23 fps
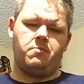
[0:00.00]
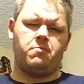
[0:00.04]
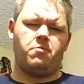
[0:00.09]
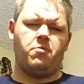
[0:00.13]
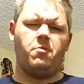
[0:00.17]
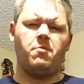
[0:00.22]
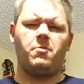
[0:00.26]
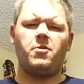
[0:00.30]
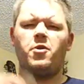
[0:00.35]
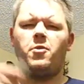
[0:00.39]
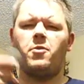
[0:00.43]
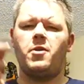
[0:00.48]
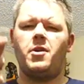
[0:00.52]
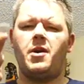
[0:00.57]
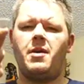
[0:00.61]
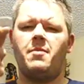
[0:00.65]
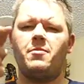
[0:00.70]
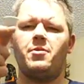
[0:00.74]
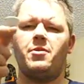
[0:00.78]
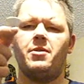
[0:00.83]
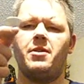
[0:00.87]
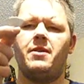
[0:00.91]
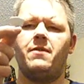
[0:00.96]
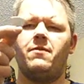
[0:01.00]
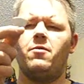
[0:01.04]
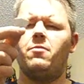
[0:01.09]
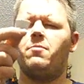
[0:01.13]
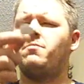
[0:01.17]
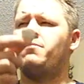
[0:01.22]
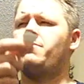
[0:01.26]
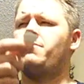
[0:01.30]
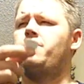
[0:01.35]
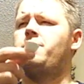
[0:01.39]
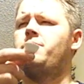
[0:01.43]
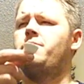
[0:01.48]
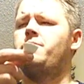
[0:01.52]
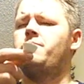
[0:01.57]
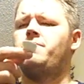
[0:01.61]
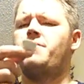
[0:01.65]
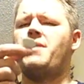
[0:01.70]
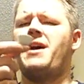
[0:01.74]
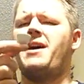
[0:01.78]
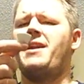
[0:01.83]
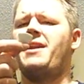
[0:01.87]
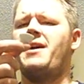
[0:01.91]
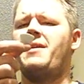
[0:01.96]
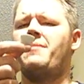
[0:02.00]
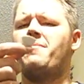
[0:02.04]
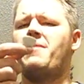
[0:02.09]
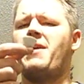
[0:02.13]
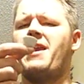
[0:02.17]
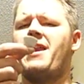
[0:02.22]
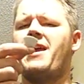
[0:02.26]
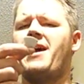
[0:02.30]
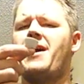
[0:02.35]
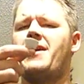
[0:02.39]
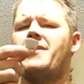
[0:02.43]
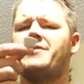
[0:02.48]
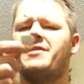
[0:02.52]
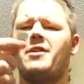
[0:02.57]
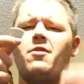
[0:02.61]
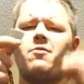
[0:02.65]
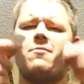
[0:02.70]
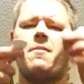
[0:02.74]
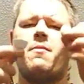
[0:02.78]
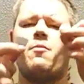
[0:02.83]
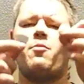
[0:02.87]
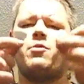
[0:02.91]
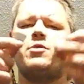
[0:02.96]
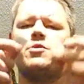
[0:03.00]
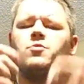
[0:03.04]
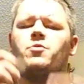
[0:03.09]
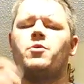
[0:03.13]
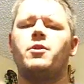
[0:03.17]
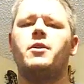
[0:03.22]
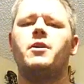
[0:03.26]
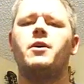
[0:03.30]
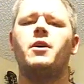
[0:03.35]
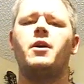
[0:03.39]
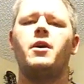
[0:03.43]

Bermuda, I believe, or Badass, I don't remember which one.